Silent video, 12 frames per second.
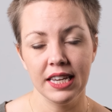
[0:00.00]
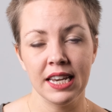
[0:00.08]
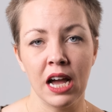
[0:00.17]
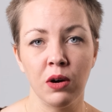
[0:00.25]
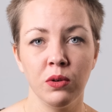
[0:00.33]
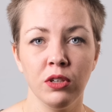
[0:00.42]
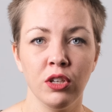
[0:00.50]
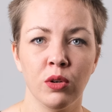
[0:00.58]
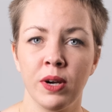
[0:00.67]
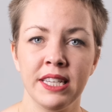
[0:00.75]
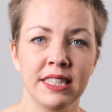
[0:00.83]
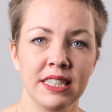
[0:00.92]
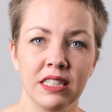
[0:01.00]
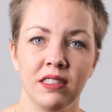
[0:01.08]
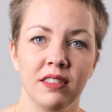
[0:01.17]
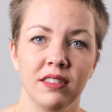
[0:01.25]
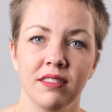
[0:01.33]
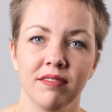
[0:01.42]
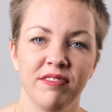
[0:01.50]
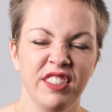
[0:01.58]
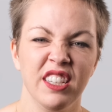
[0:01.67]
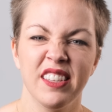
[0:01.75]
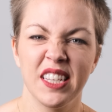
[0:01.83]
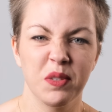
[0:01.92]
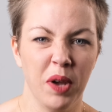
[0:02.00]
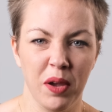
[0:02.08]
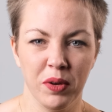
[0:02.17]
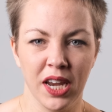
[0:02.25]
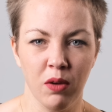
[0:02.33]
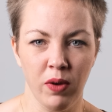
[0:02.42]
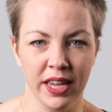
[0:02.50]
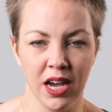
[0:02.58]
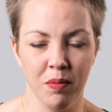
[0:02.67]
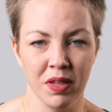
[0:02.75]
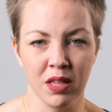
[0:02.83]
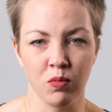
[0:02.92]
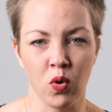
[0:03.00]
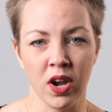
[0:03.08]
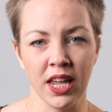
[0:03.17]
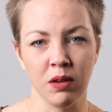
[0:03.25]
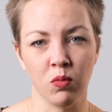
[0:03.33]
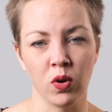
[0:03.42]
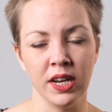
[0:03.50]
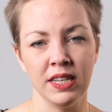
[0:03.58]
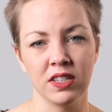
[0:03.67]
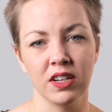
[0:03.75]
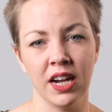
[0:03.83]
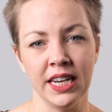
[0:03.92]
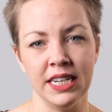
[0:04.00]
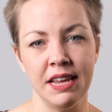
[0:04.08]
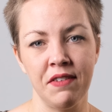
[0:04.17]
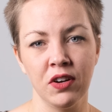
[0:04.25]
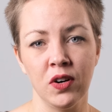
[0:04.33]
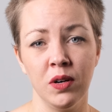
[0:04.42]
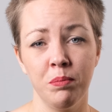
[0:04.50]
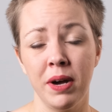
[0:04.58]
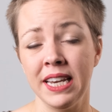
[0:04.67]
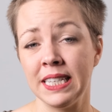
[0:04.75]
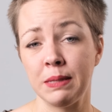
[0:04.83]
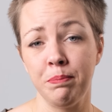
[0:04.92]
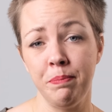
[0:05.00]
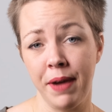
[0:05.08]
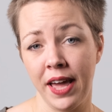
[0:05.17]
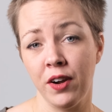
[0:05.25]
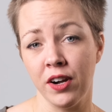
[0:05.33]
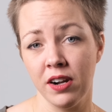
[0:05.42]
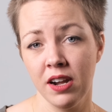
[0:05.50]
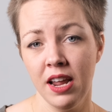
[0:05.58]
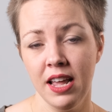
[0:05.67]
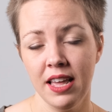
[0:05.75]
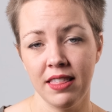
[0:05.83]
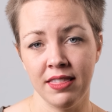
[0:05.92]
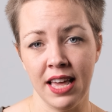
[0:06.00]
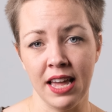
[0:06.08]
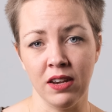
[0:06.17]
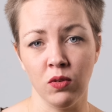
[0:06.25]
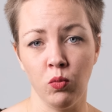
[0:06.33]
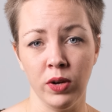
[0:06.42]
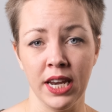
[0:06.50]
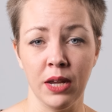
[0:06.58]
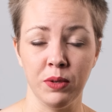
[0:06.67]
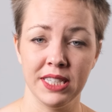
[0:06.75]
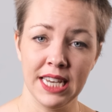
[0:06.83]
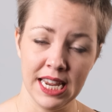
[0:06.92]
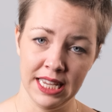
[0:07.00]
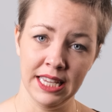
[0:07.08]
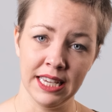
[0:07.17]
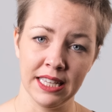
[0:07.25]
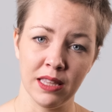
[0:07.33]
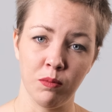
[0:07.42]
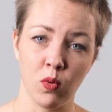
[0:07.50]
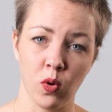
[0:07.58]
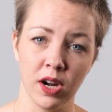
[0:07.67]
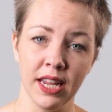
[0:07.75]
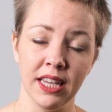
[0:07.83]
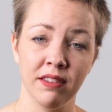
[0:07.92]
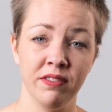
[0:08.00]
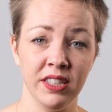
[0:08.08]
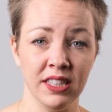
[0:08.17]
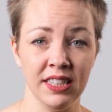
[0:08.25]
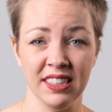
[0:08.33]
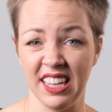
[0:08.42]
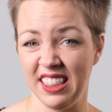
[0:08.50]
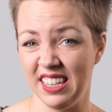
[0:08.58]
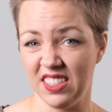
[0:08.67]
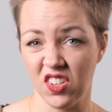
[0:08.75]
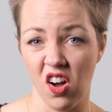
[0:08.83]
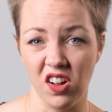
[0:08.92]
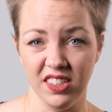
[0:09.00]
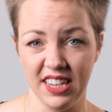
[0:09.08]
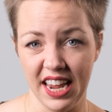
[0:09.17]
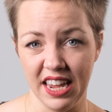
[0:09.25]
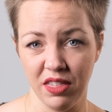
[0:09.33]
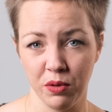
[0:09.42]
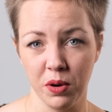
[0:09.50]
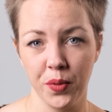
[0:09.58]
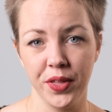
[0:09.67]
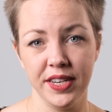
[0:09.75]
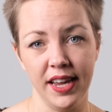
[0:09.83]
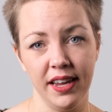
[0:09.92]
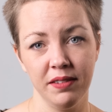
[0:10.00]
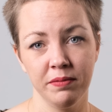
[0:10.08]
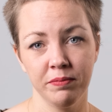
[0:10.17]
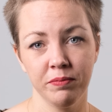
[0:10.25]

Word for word: Now, I still feel this way when I wake up in the morning, and mornings are kind of difficult, but it's better than when I was taking it in the morning and feeling like this all day throughout the day.